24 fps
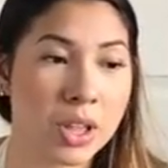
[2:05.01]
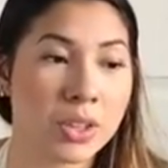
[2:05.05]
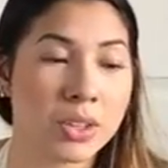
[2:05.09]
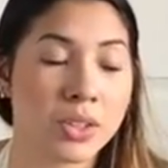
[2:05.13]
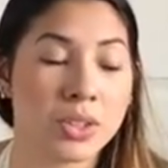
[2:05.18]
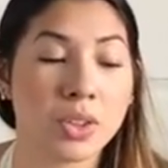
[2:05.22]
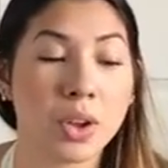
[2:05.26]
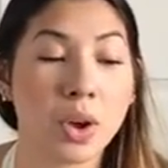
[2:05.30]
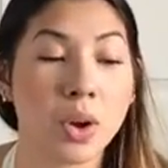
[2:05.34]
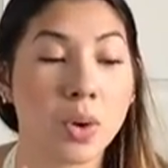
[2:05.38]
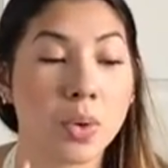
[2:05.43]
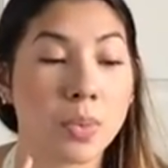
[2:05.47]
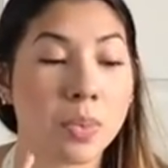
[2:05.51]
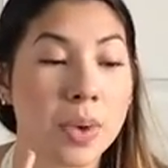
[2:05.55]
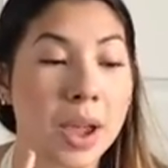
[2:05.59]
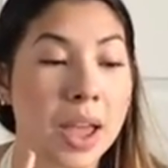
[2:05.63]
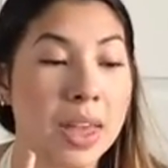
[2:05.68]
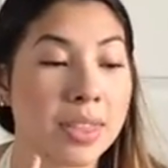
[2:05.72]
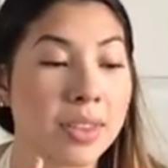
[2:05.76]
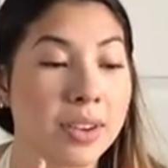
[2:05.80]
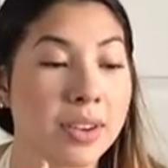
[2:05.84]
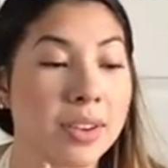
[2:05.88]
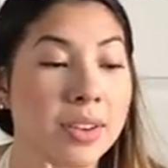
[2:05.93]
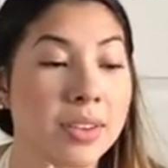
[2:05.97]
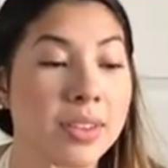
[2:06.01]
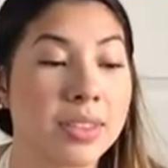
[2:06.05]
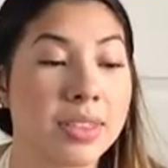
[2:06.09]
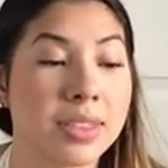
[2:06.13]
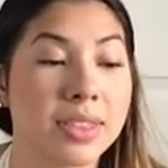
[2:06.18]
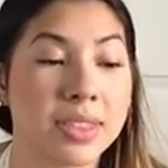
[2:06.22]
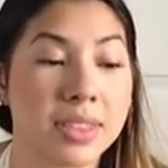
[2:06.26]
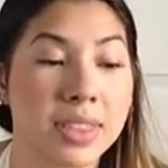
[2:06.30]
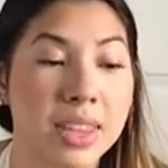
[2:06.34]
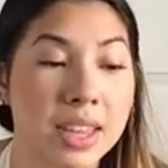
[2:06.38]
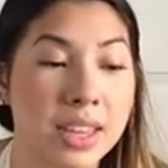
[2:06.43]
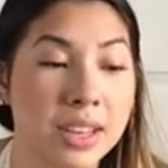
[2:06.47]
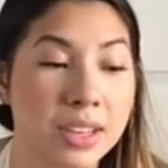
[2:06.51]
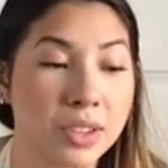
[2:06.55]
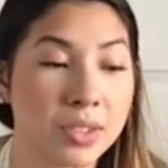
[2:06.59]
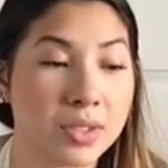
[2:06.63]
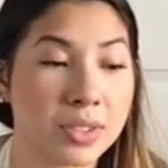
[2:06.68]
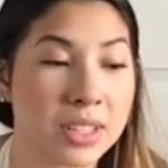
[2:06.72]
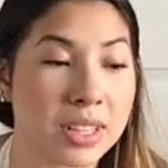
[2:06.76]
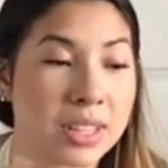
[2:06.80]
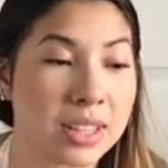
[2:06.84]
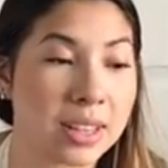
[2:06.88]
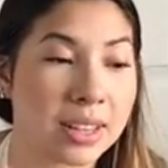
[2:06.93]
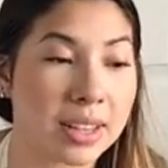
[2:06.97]
So rather than
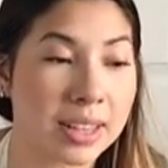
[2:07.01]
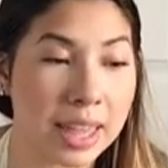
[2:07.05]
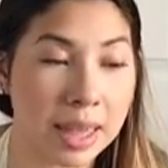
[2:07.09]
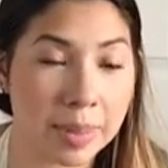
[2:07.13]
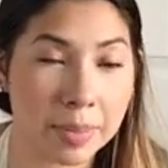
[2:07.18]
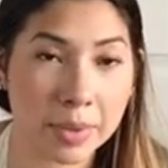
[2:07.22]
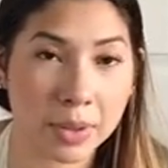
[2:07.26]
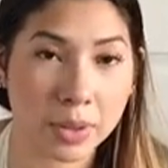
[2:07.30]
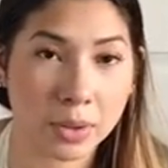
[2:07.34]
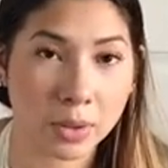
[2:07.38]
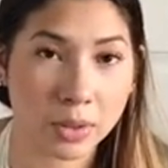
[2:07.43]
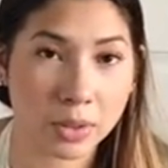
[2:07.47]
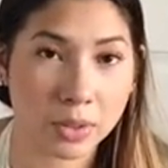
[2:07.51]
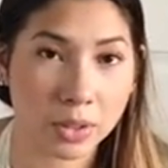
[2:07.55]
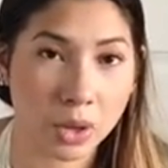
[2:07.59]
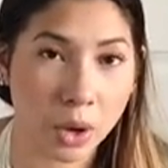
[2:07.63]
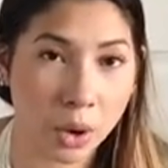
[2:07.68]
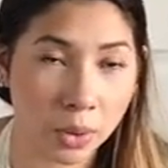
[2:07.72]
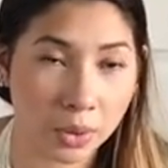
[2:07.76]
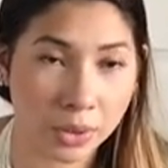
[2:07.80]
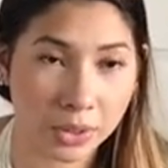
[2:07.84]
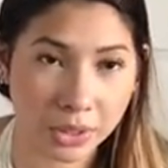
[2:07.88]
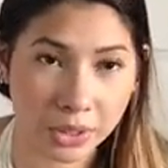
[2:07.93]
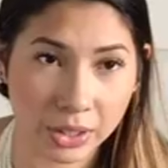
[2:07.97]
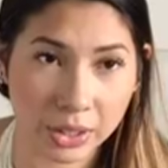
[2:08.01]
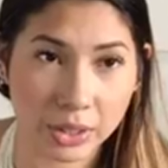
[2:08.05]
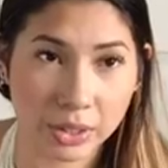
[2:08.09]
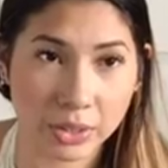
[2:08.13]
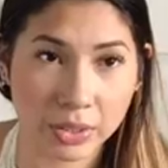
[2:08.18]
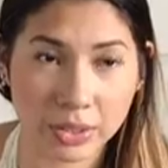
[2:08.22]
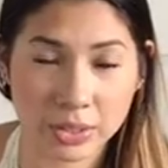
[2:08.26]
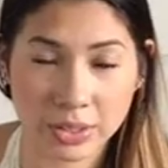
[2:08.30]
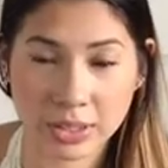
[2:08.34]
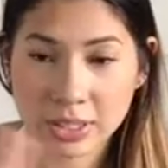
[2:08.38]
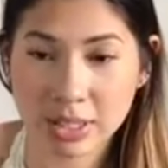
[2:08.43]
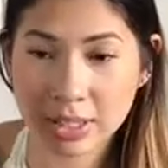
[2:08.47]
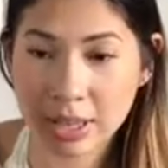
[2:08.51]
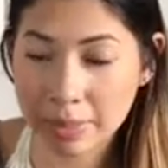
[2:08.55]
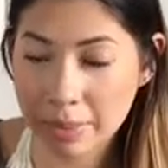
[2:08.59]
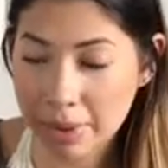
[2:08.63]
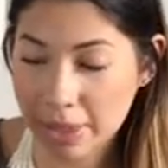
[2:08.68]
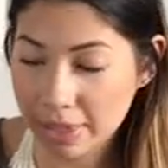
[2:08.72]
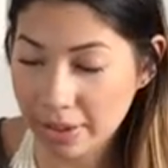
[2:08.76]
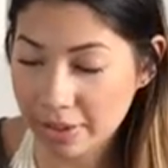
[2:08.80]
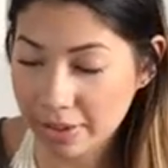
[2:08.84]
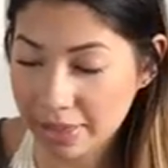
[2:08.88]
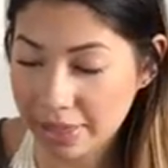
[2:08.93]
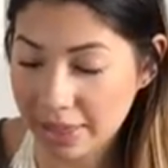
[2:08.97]
using a chemical toner or some
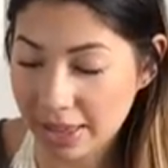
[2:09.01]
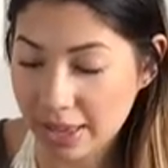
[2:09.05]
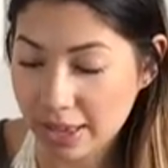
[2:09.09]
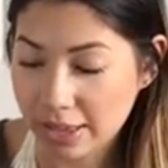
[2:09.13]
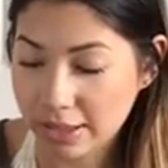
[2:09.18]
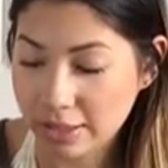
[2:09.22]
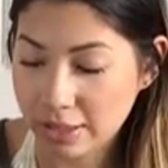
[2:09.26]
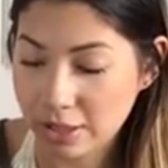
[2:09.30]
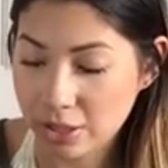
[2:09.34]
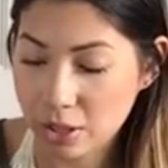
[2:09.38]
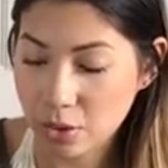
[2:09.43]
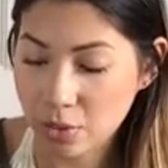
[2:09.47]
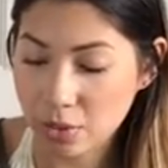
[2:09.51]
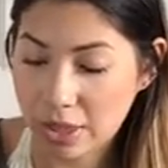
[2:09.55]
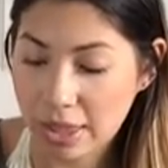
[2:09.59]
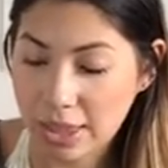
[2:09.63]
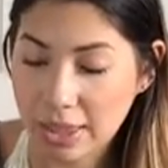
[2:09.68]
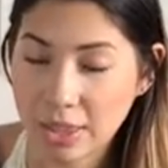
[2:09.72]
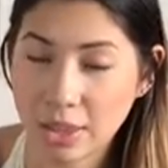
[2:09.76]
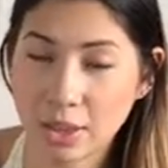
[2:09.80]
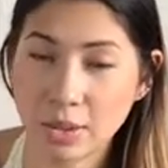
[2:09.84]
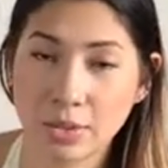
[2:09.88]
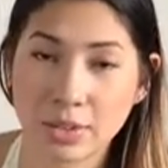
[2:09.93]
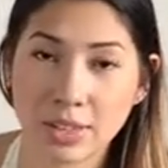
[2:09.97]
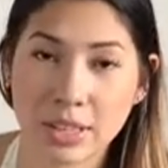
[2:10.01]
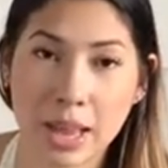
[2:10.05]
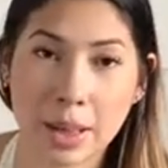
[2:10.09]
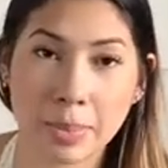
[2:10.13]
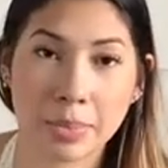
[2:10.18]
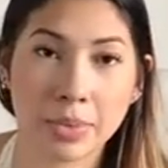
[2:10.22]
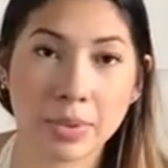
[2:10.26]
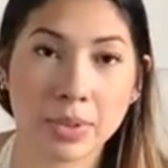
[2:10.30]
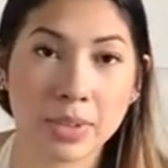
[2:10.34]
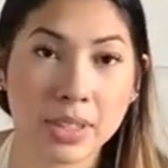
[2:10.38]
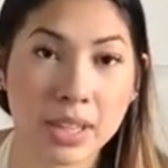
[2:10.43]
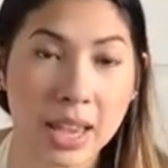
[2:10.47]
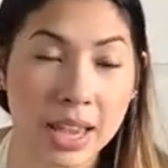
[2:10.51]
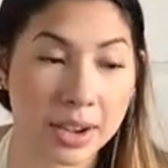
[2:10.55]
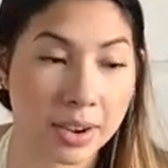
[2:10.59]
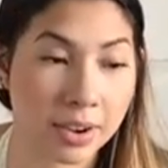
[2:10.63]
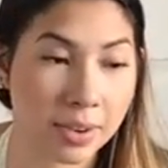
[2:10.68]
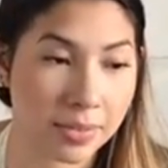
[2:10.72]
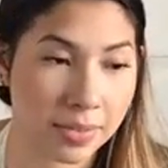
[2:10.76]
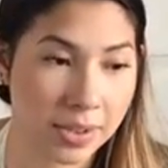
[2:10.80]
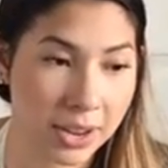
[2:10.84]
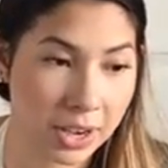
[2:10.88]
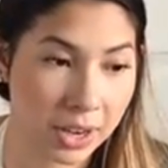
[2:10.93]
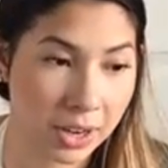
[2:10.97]
other thing, you can use apple
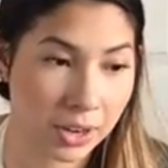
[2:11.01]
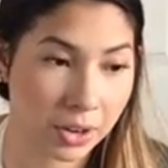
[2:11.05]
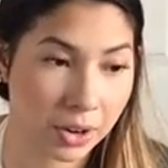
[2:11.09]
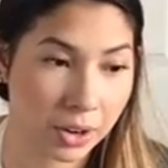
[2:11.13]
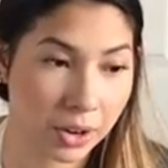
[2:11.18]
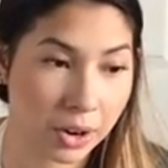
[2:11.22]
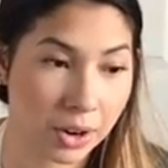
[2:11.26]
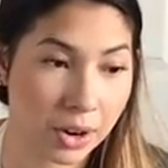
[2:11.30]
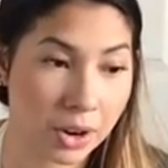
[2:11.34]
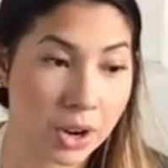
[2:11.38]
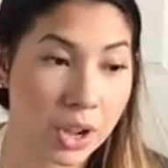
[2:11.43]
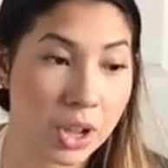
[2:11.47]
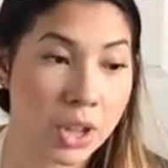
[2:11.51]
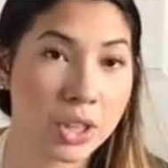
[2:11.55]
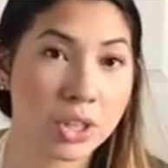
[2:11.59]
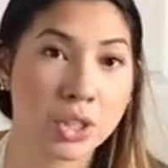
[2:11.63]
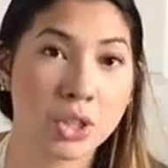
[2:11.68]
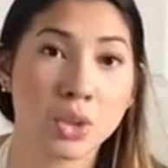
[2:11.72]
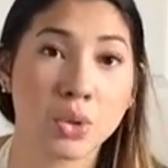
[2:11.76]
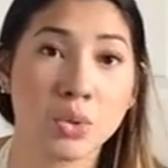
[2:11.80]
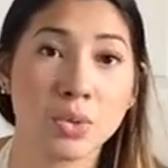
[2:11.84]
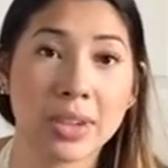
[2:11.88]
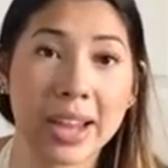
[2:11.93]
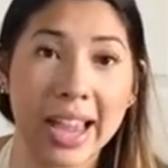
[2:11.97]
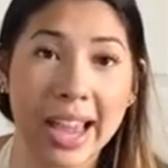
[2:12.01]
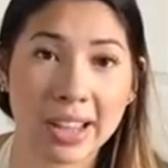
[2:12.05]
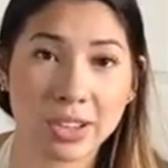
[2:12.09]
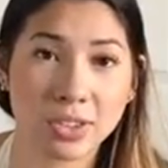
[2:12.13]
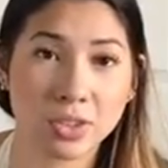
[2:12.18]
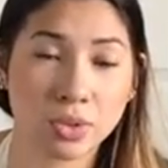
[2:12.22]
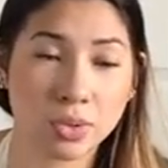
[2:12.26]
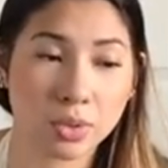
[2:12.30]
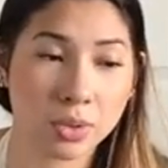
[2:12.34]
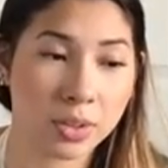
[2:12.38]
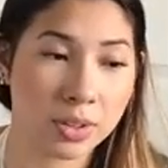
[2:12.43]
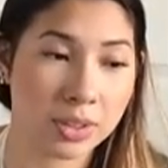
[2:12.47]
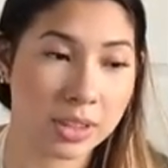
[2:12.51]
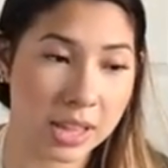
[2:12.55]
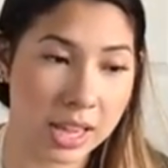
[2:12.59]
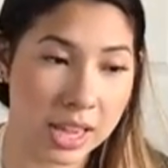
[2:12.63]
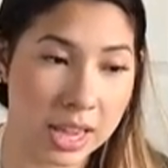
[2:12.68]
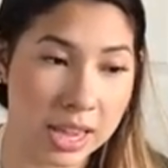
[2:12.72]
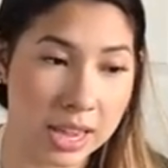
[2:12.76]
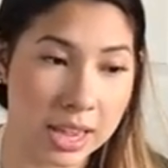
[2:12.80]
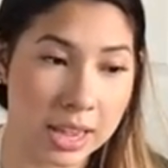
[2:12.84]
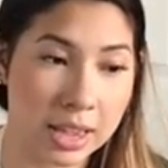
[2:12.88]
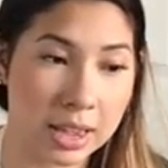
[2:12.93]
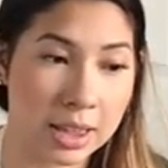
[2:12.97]
cider vinegar to
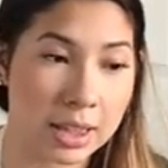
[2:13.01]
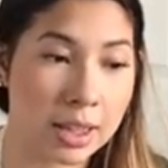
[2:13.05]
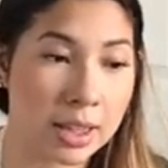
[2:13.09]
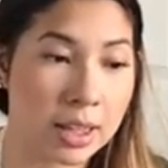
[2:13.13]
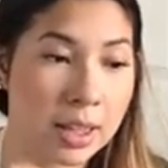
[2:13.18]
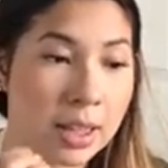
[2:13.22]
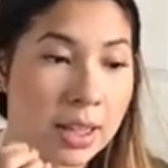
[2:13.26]
naturally